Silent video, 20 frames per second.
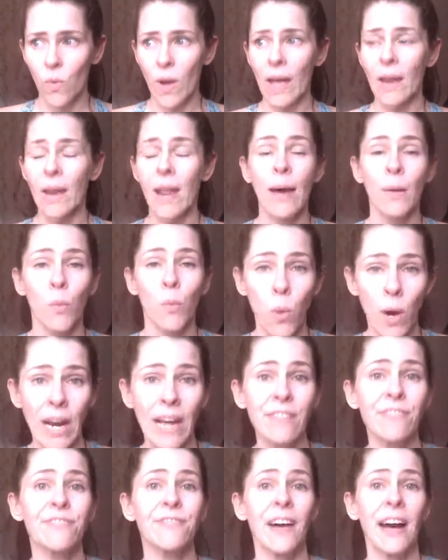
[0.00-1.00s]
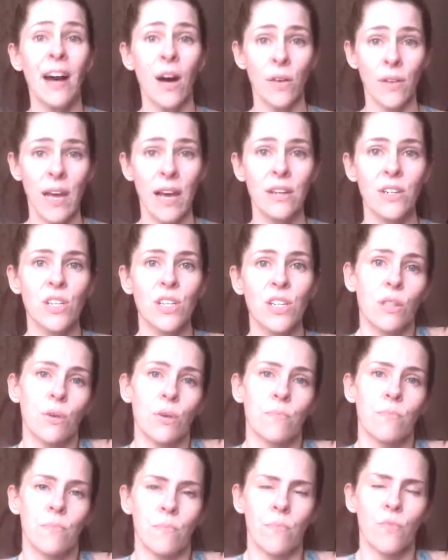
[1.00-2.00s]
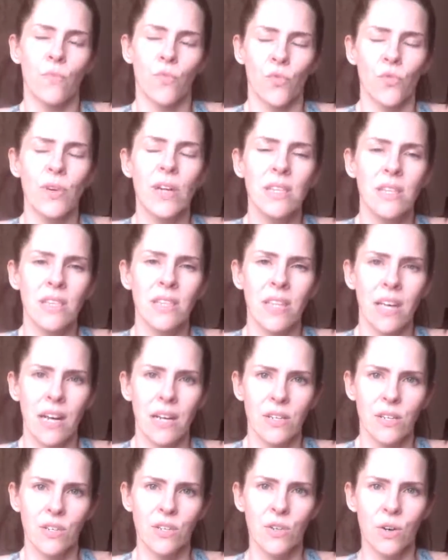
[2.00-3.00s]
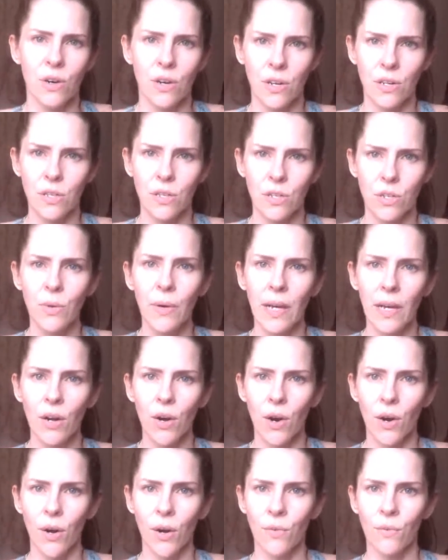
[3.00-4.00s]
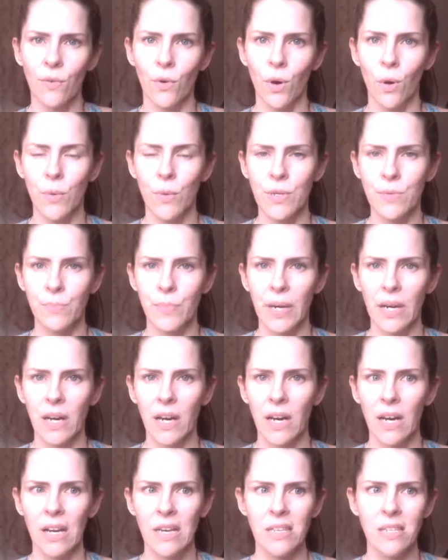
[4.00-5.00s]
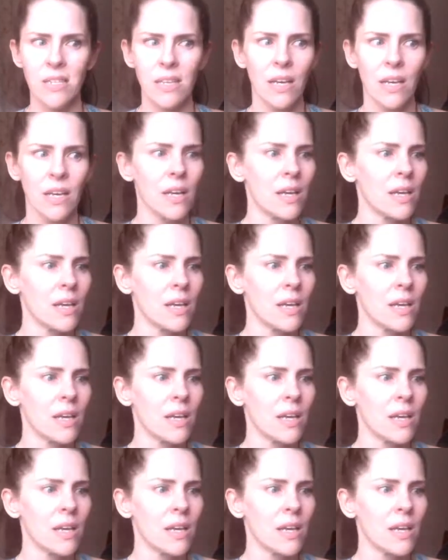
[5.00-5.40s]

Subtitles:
and what I found, actually, the reason that I started doing carnivore was because